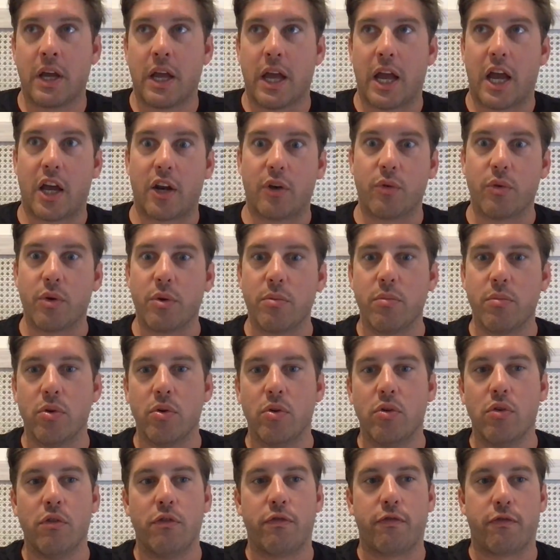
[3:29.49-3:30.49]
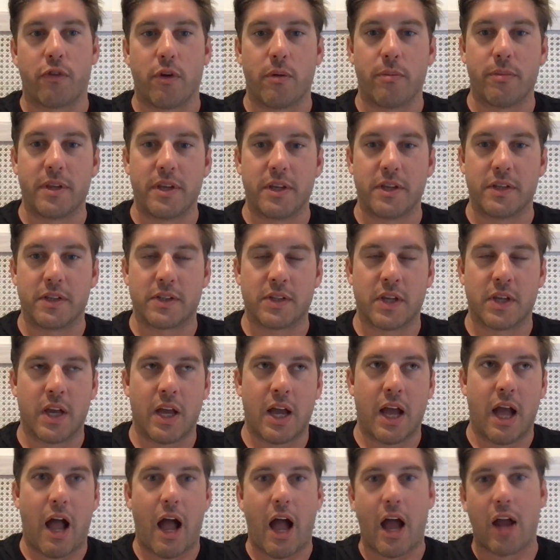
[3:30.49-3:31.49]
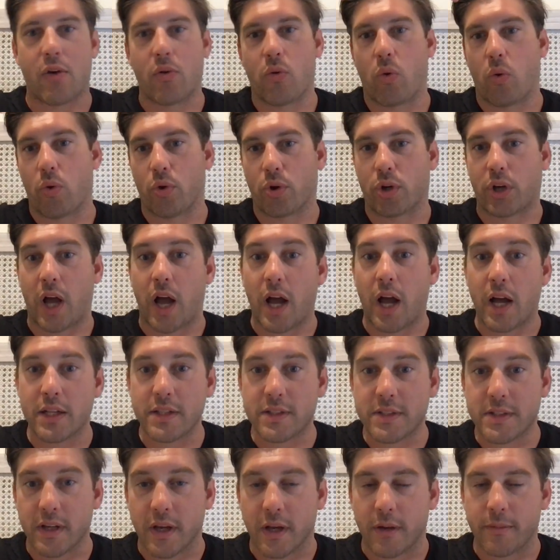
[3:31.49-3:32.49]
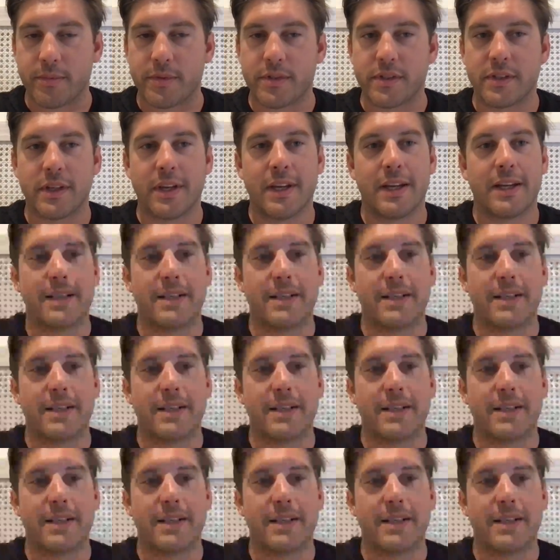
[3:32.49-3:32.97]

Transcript: how do we move from these higher order concepts